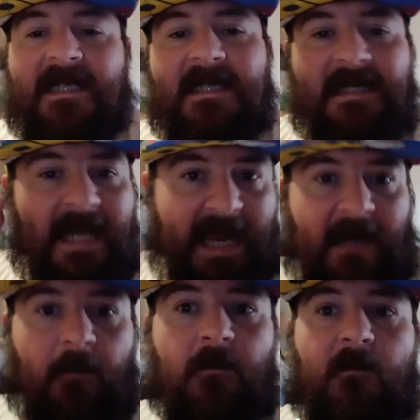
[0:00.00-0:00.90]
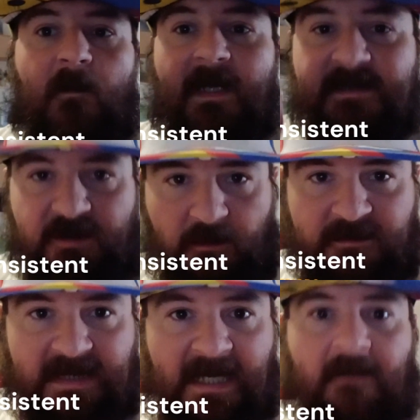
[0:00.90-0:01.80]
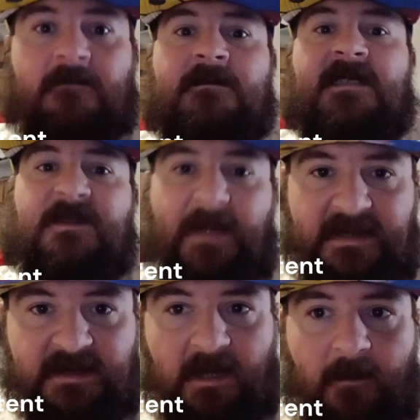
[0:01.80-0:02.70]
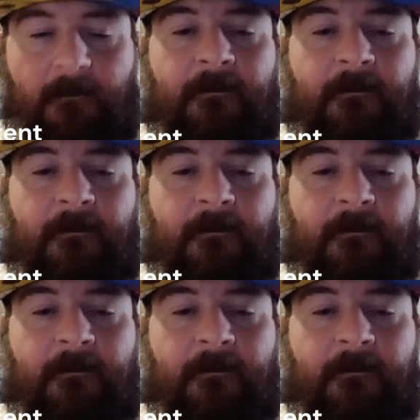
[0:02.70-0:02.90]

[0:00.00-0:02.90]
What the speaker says: Now it slows down, it speeds up.